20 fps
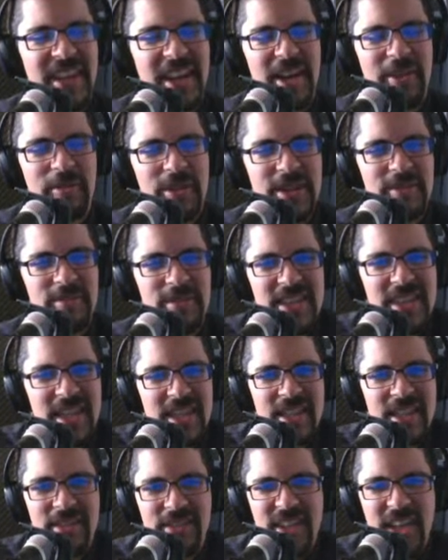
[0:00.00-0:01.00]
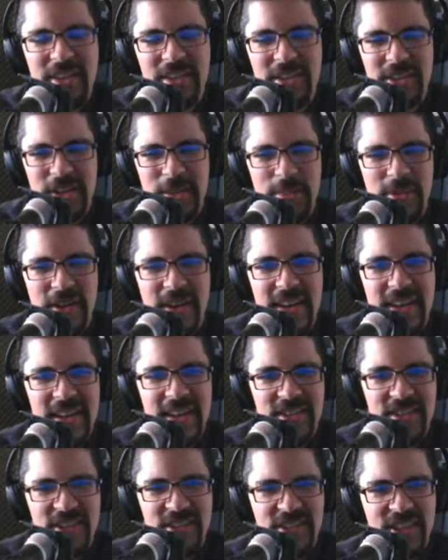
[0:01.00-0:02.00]
we think of silently praying
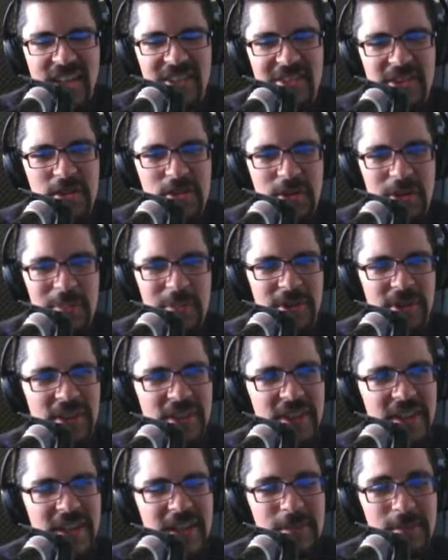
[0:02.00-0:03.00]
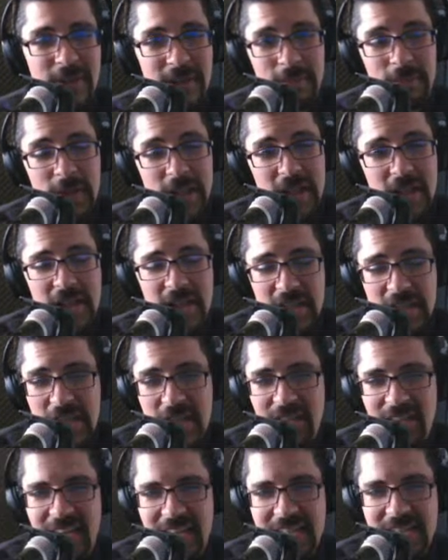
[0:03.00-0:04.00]
as just kind of a normal thing, but
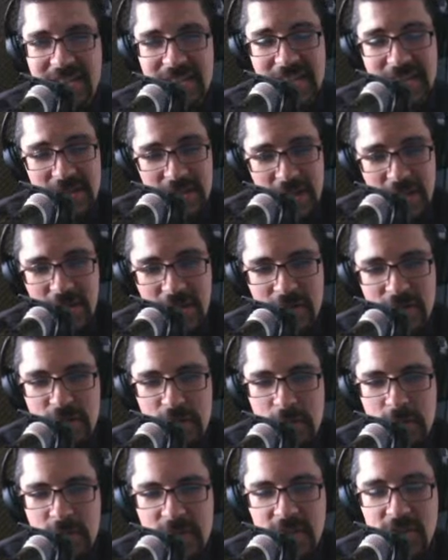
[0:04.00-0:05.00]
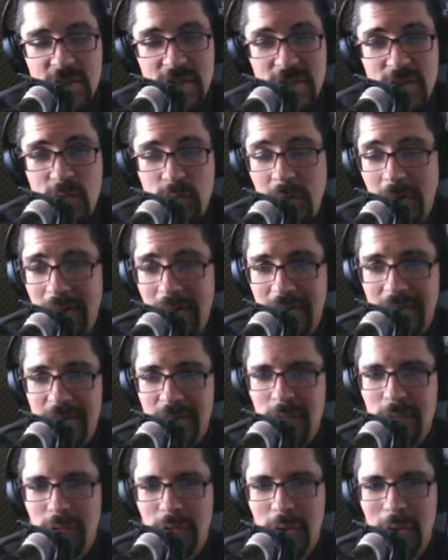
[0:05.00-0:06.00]
Eli sees it and assumes that she's drunk.
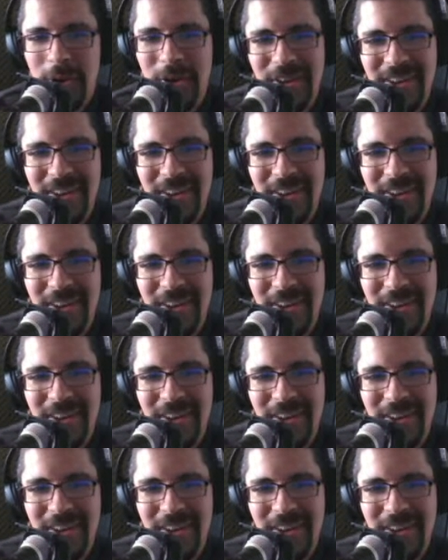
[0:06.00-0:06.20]
So